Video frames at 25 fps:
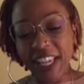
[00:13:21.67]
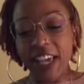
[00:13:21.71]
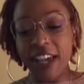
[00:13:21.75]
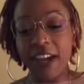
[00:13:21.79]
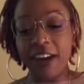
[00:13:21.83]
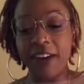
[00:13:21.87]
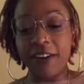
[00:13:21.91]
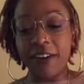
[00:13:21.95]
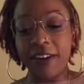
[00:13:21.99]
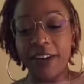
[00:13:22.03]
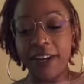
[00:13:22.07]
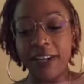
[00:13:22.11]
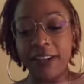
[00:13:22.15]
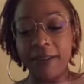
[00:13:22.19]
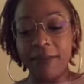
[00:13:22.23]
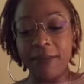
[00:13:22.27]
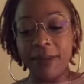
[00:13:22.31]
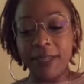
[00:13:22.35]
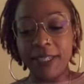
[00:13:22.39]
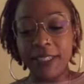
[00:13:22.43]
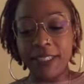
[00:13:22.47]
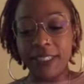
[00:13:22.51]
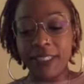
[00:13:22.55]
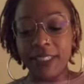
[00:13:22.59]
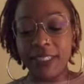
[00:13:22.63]
All right,
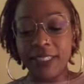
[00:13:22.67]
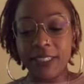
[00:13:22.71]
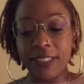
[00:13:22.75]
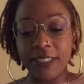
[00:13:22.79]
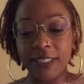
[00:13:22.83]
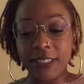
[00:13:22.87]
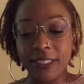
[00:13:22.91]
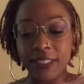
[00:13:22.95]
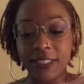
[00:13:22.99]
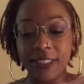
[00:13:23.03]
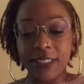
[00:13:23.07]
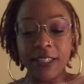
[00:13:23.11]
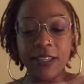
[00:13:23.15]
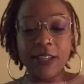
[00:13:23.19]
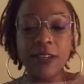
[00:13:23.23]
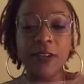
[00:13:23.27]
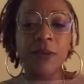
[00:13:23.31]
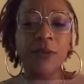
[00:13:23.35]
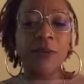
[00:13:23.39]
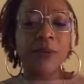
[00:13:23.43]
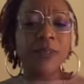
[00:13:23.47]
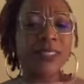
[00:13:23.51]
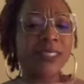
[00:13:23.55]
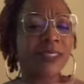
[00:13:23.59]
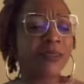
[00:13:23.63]
Pisces.
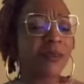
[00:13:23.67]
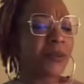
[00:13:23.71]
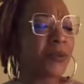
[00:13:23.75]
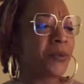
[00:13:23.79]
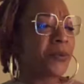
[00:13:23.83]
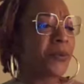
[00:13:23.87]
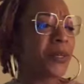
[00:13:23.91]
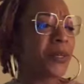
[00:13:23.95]
What's the, what,